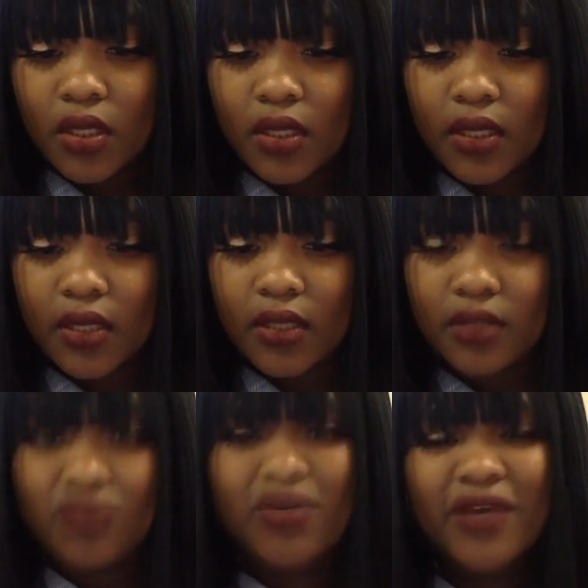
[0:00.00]
And
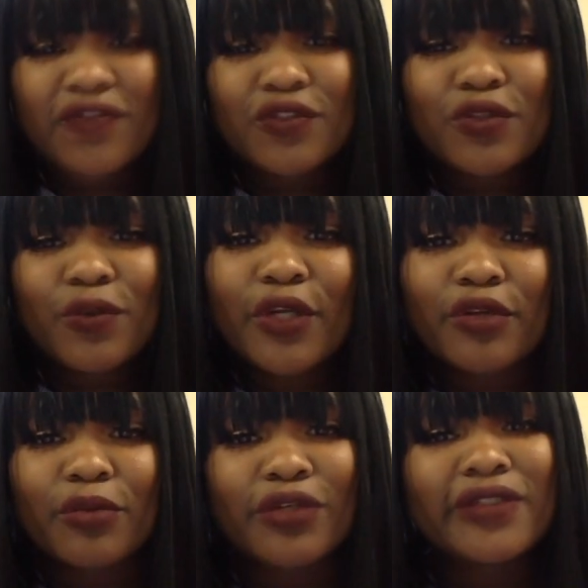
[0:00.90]
you don't have to do the work
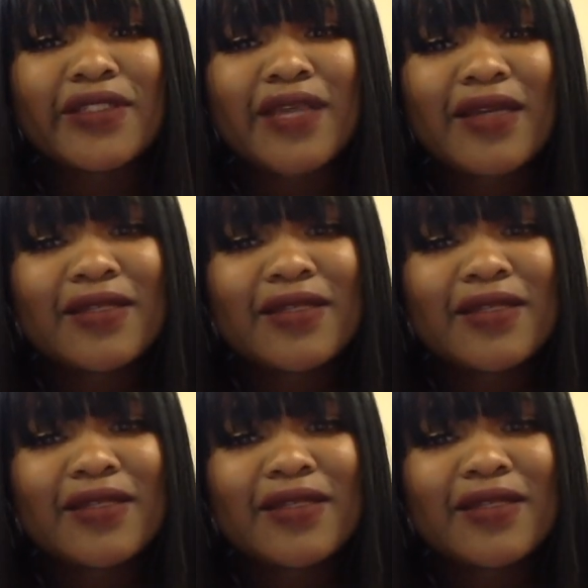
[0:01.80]
no more. You just gotta